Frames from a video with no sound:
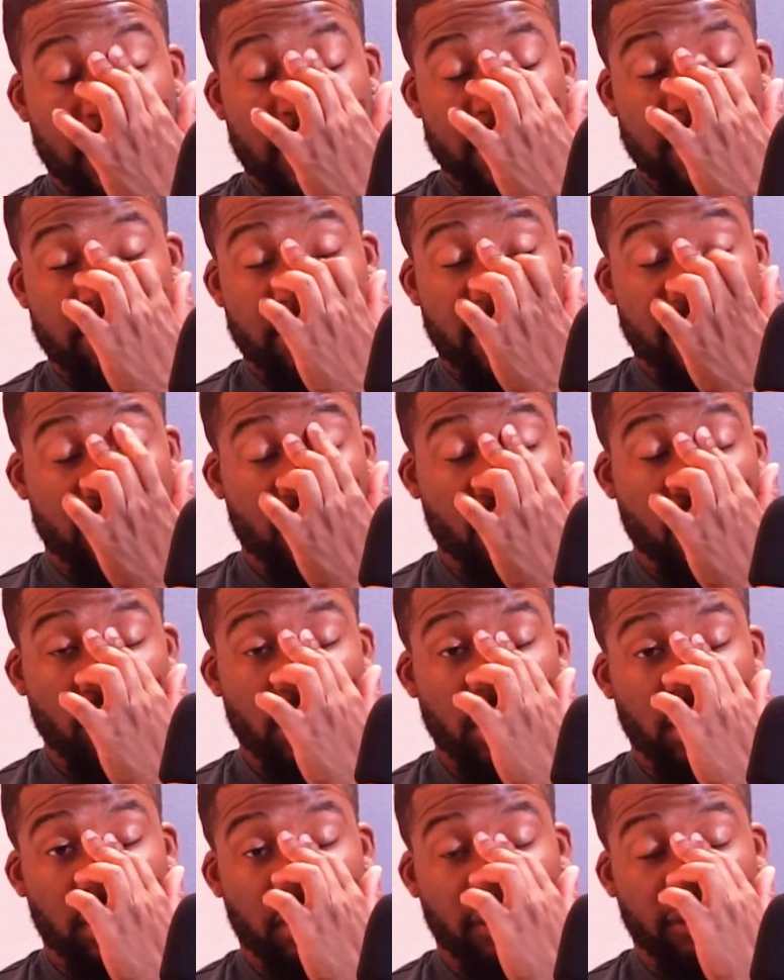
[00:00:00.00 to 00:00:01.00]
Man's man's
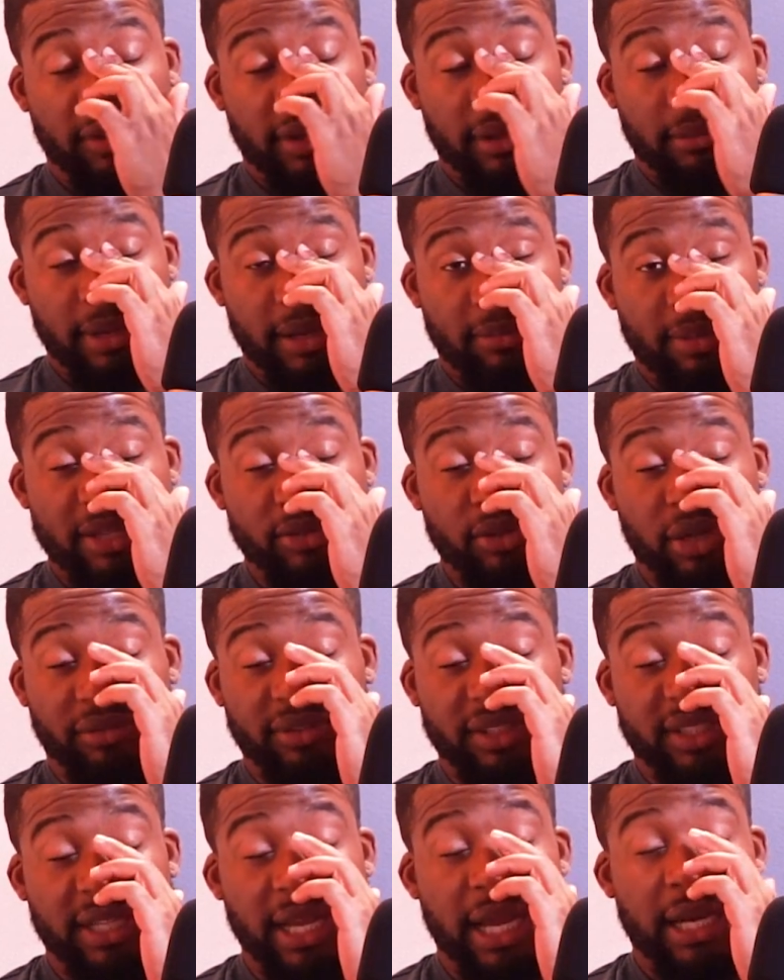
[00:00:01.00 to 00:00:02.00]
cooling off, fam. And man's not even
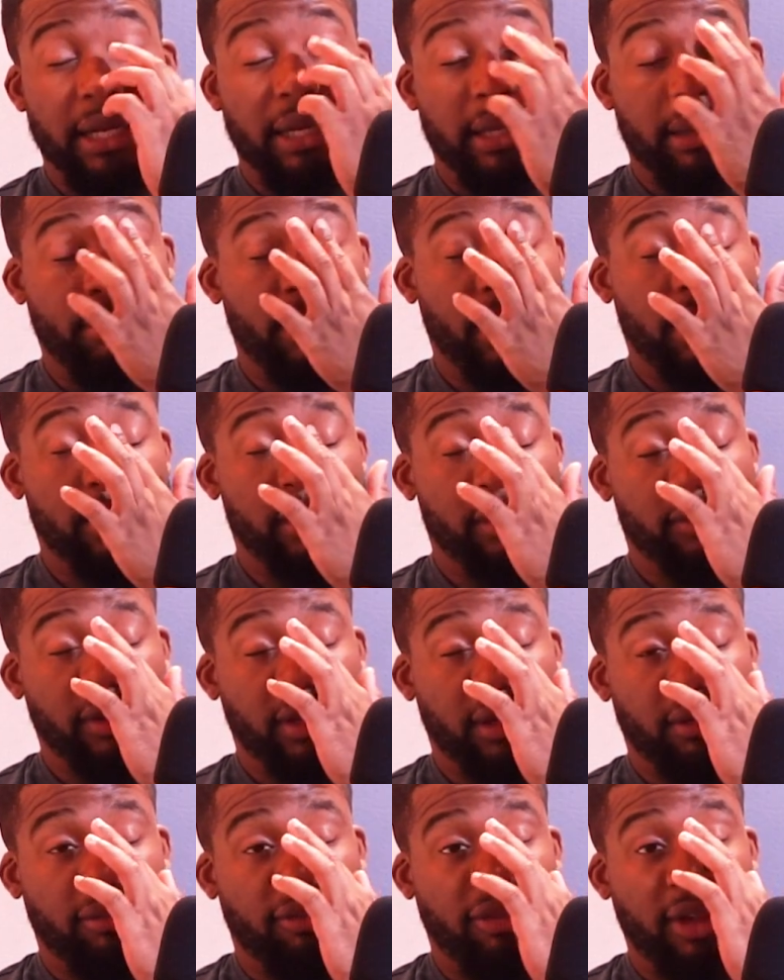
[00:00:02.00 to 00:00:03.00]
scared of them, but I'm just
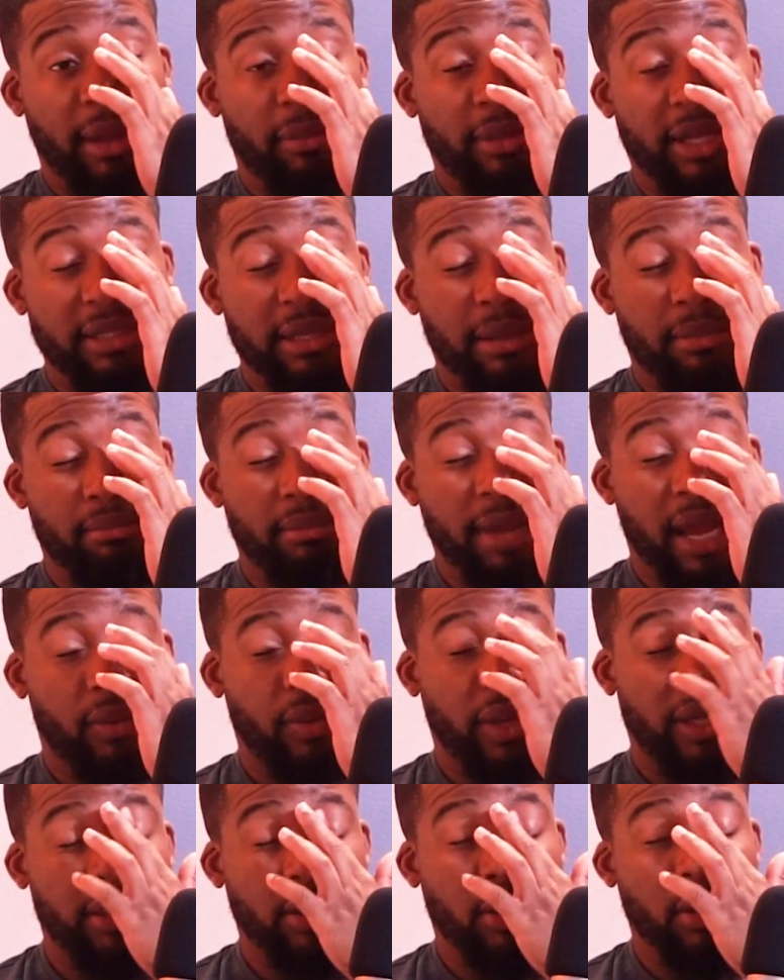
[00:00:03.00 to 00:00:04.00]
thinking, fam, that's a mad
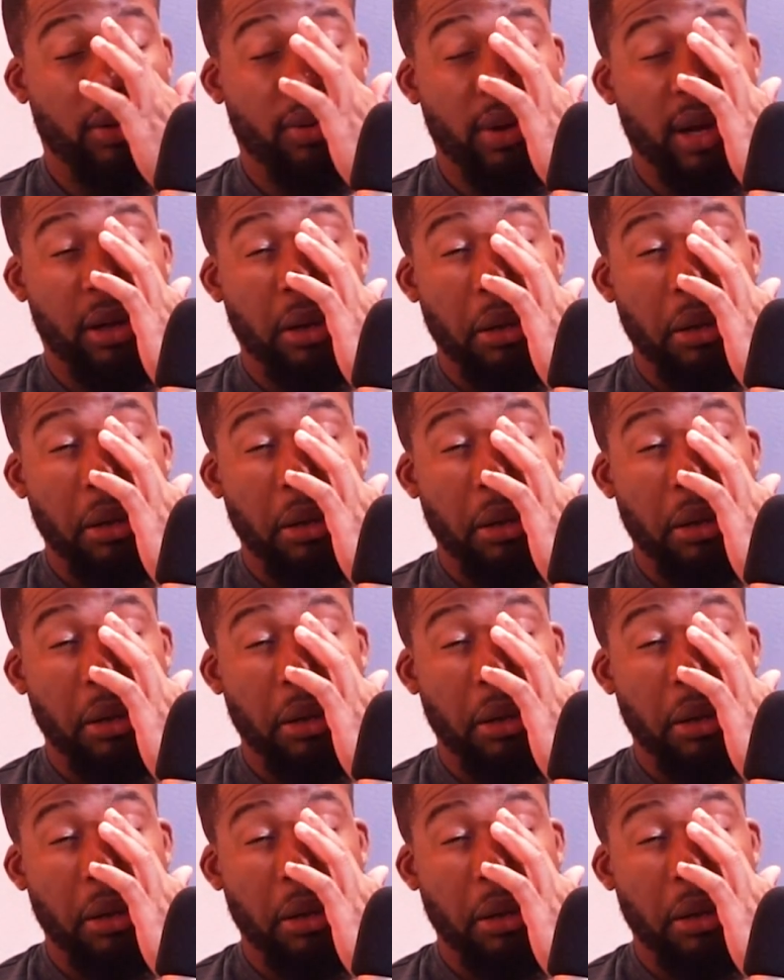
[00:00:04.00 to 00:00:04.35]
way to go out.